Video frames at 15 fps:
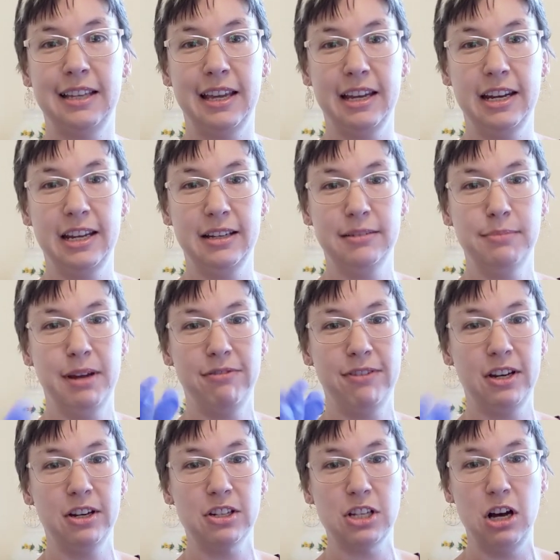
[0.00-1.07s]
getting my
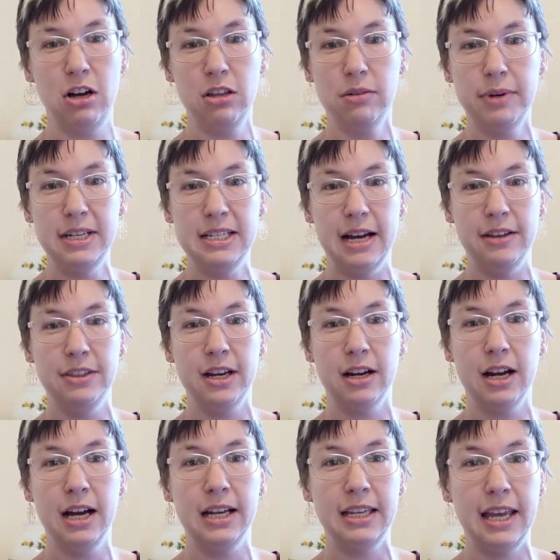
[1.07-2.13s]
fingers all the way down
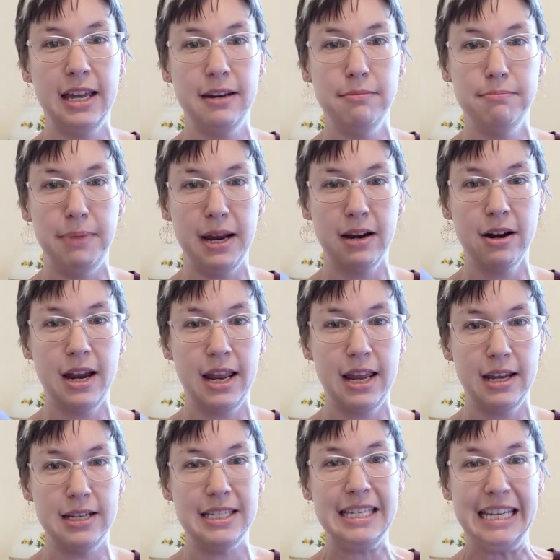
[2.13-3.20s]
there. Again, bare
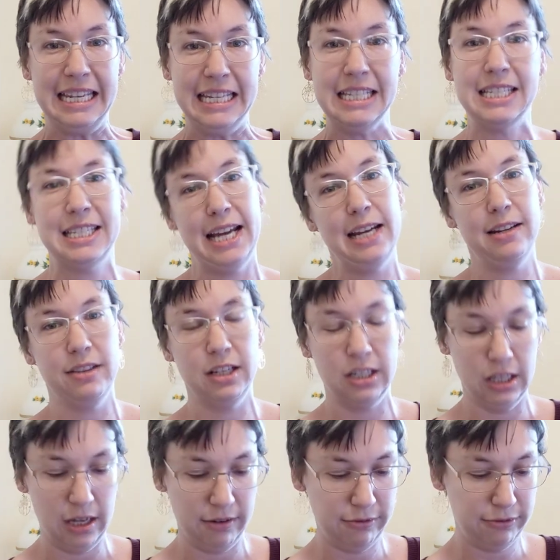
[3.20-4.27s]
hands inside of the
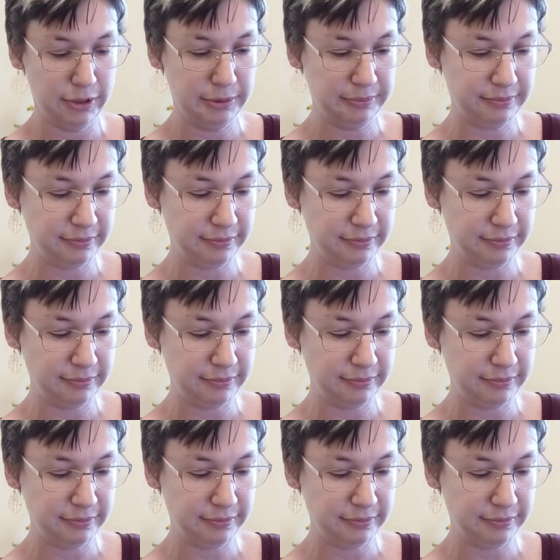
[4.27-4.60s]
glove.